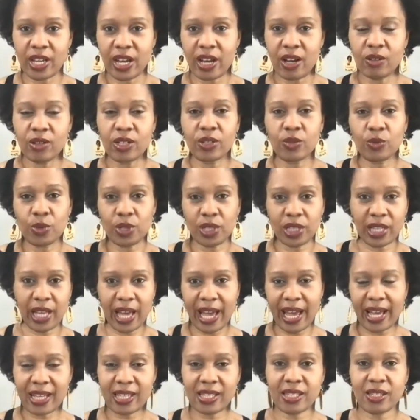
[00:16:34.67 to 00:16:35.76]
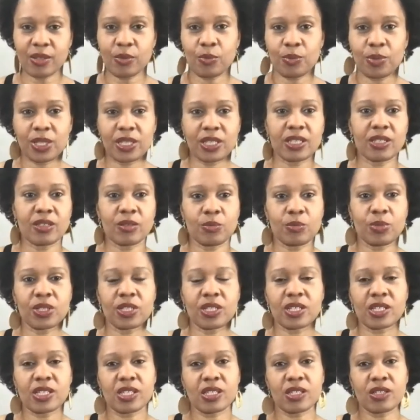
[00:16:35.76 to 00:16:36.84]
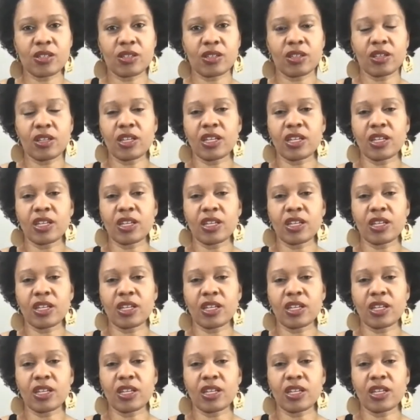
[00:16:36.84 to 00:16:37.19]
out and relax, but just,